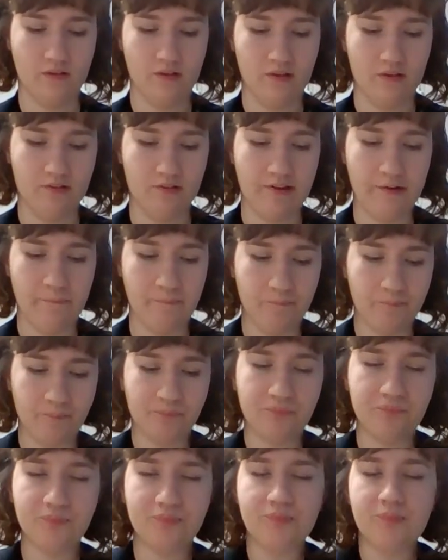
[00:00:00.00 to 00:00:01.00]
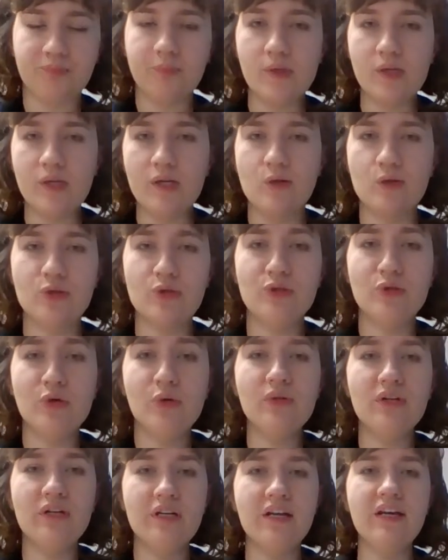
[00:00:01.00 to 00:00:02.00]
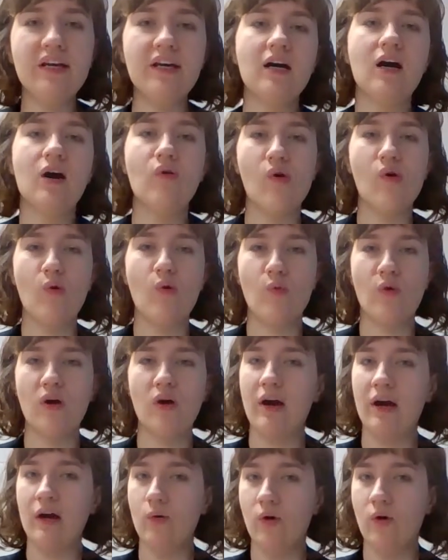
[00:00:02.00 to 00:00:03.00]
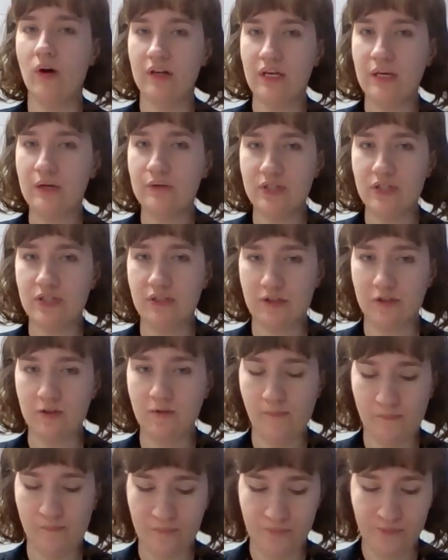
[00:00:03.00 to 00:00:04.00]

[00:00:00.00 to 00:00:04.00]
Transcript: All right, so now what I want you to do